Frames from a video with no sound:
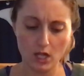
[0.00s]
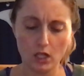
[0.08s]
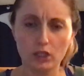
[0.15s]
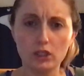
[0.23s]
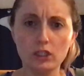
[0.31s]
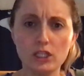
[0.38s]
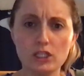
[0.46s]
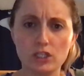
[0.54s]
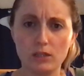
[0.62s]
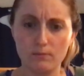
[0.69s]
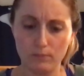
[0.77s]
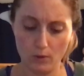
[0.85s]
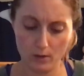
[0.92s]

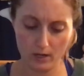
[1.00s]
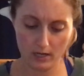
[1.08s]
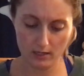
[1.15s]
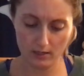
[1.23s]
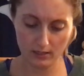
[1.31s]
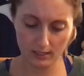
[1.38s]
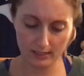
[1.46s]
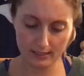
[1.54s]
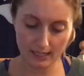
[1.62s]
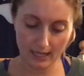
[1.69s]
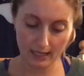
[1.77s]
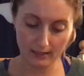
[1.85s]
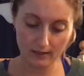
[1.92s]
"Listen, boy," he
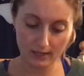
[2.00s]
said,